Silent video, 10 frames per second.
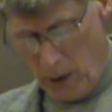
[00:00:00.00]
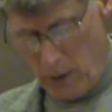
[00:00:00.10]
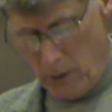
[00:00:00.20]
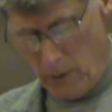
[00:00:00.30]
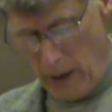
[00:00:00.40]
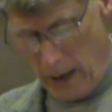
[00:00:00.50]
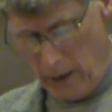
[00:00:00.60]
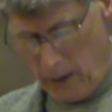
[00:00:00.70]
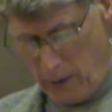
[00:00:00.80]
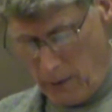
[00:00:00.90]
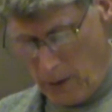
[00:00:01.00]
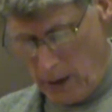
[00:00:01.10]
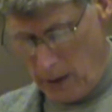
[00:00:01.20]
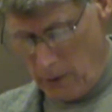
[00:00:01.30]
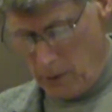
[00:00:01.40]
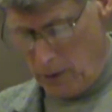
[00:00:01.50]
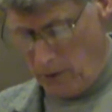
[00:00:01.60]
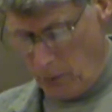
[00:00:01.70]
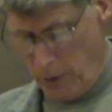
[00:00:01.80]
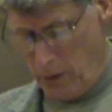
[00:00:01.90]
And her rallying cry to a
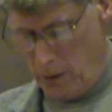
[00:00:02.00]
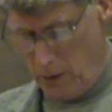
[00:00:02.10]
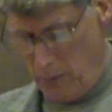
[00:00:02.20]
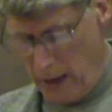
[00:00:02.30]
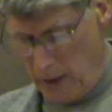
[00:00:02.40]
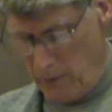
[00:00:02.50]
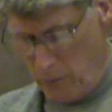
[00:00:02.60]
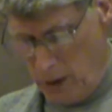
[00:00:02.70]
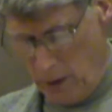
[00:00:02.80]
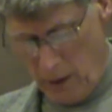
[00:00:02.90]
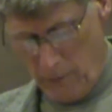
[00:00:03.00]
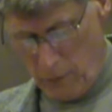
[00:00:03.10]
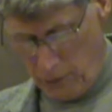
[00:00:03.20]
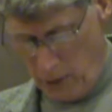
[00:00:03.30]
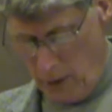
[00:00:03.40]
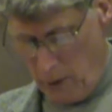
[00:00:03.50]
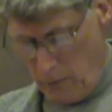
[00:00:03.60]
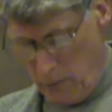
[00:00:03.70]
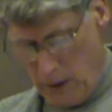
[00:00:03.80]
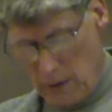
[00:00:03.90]
dispirited band of medievals
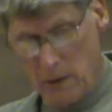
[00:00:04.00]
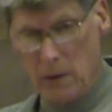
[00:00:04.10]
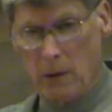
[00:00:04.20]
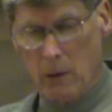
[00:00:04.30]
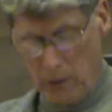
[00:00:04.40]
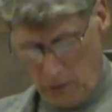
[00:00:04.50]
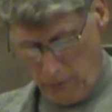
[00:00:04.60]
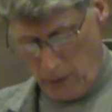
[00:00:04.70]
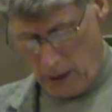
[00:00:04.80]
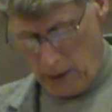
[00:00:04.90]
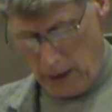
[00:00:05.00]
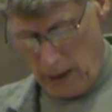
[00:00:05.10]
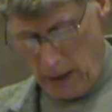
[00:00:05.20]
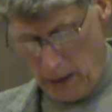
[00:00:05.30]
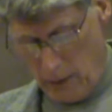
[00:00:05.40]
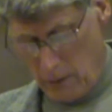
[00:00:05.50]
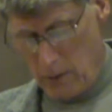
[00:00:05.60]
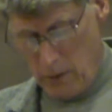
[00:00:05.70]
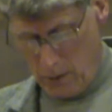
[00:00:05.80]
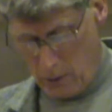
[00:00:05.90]
raises the ghost of Rodney King,
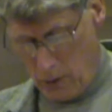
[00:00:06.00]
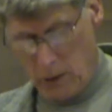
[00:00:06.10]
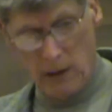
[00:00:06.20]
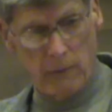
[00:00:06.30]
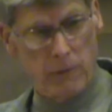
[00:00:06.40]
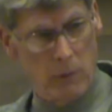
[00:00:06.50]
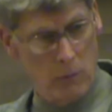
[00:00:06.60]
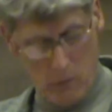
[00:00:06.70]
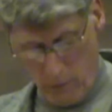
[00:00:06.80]
quoting from